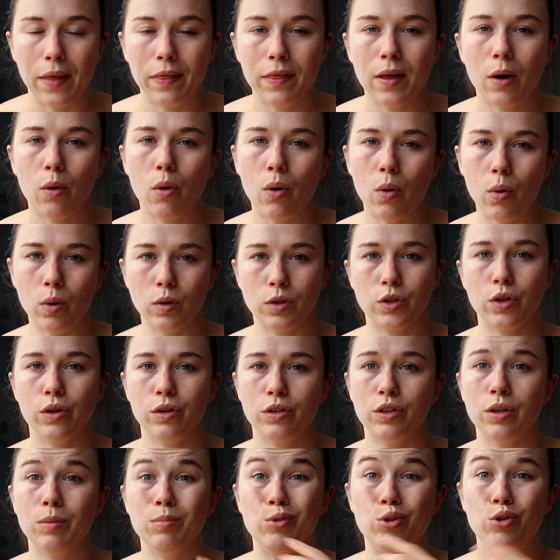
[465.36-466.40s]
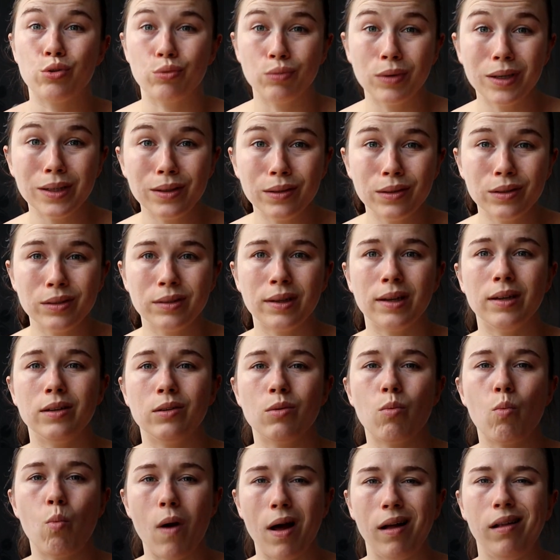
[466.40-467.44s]
then there are also some drills
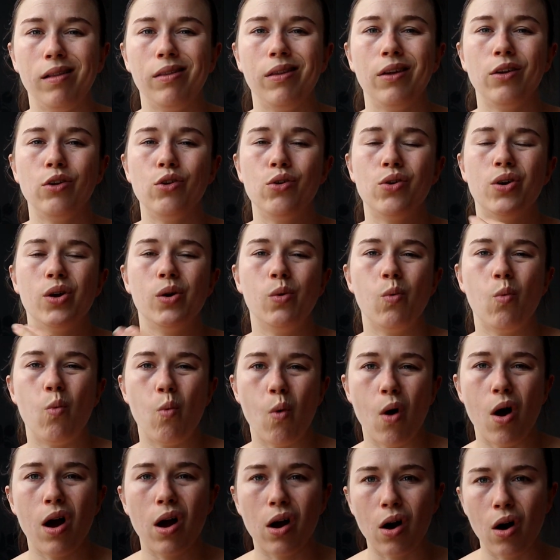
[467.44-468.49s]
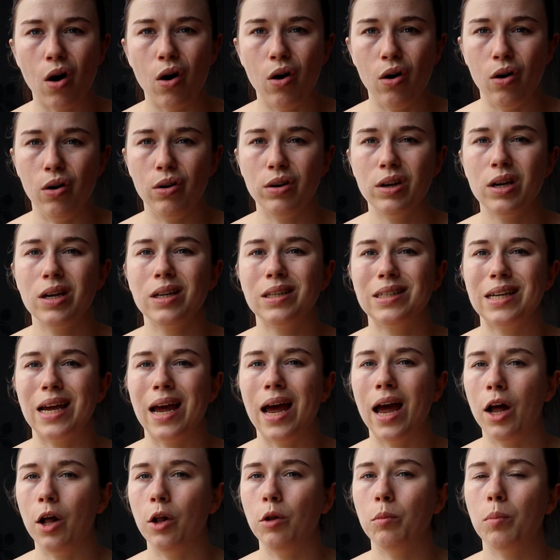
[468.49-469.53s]
as well that you can work on to
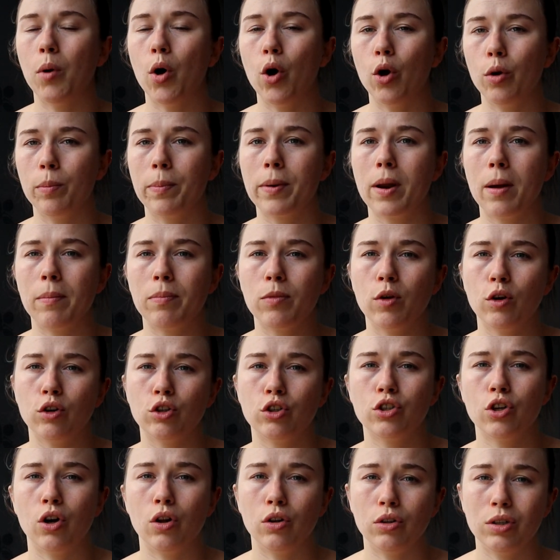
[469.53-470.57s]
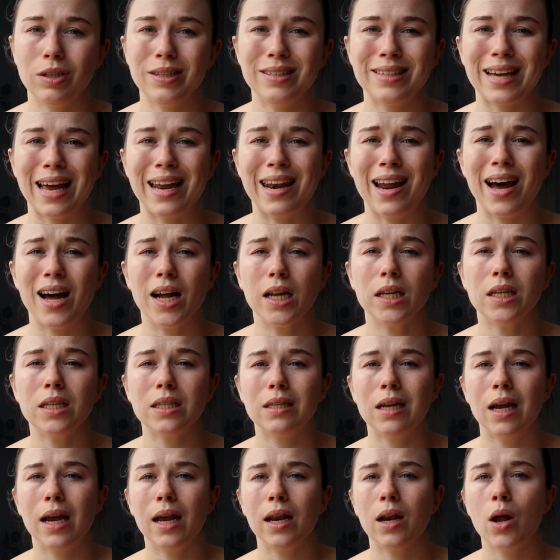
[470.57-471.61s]
help open up those shoulders and
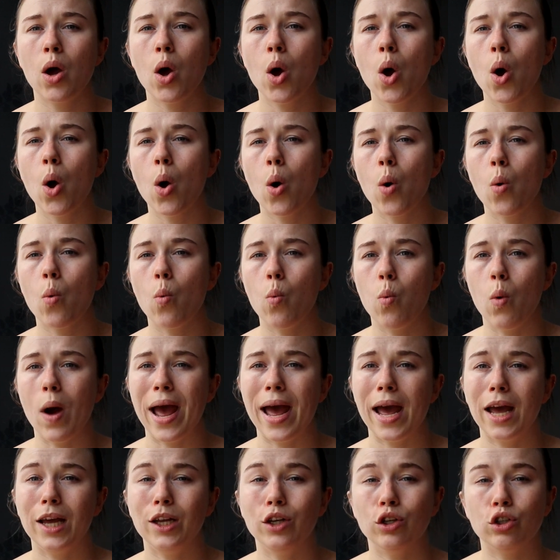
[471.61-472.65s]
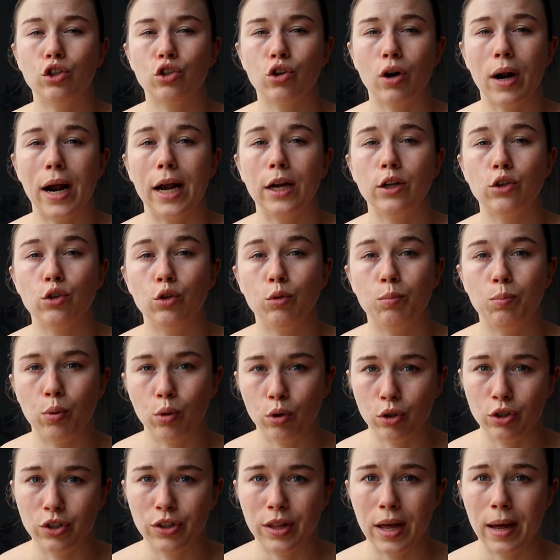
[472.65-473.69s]
understand where you're trying to
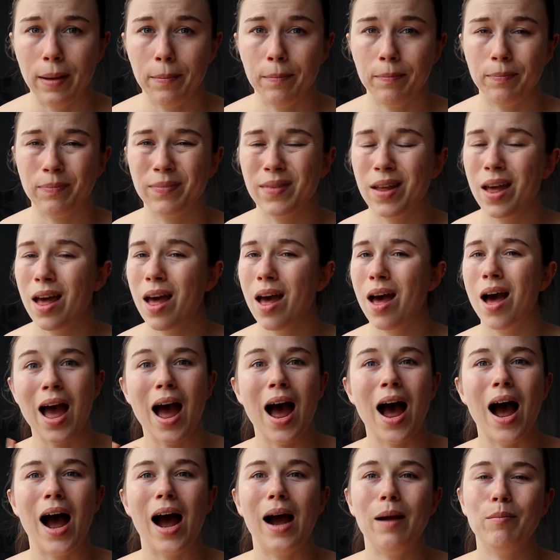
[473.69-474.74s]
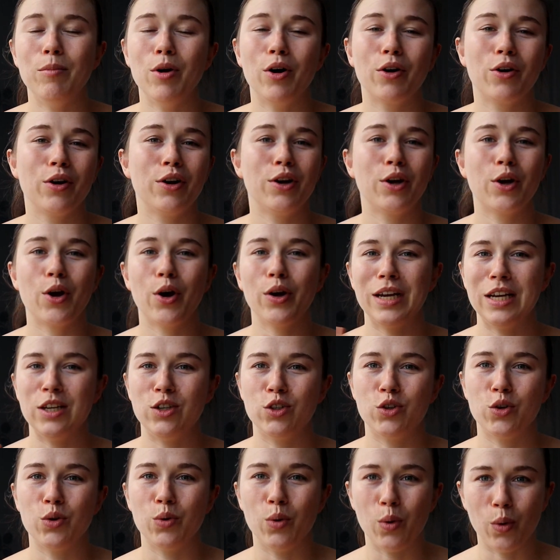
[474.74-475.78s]
push them. I'm not going to go
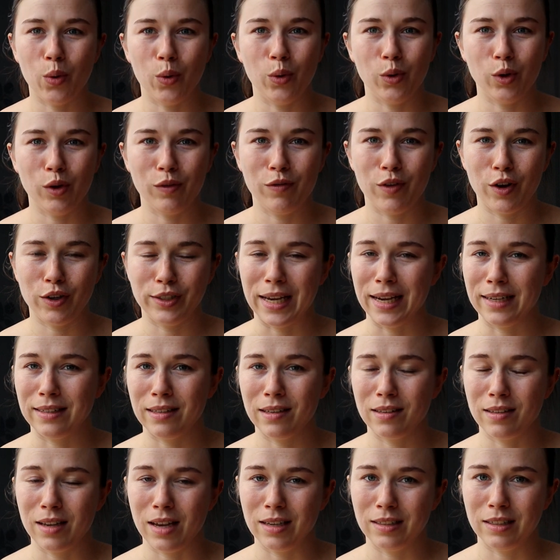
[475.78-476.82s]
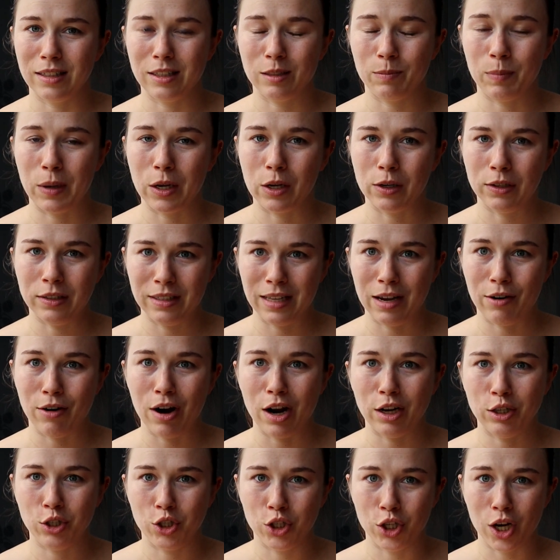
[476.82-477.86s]
into all of those exercises because there
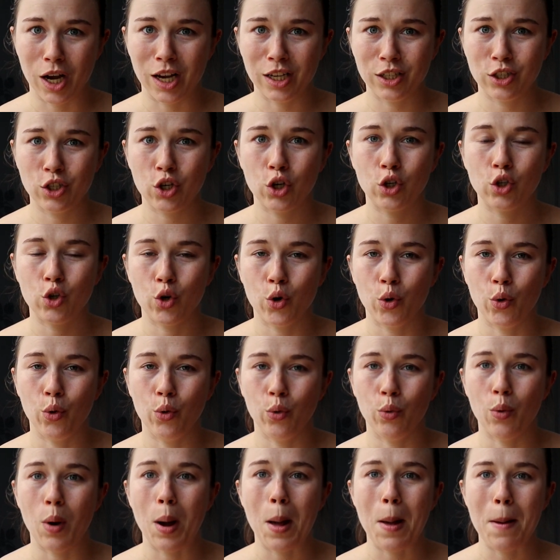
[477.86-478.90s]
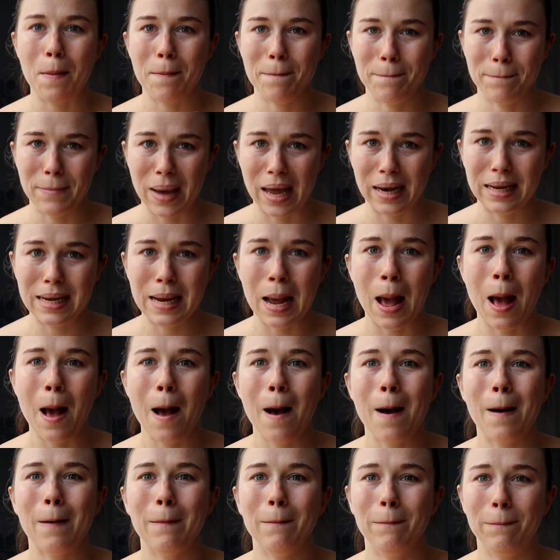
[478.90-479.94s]
are just too many,
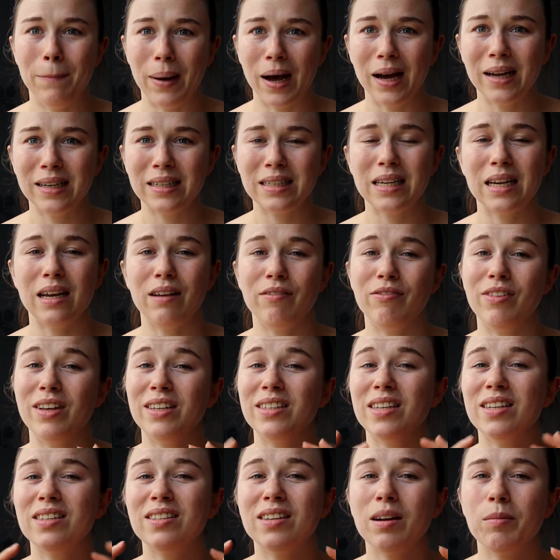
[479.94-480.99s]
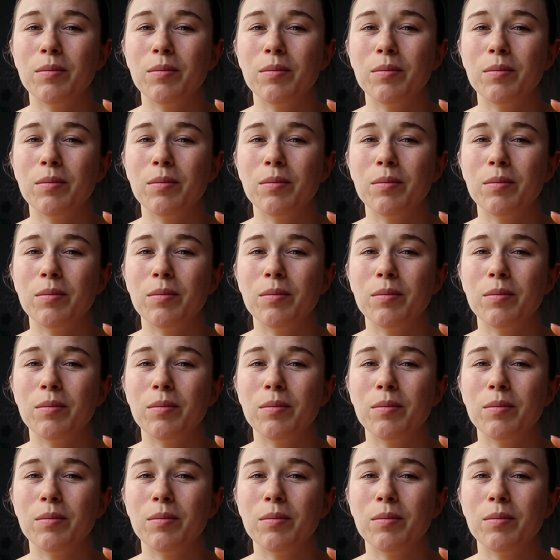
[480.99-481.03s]
but if this is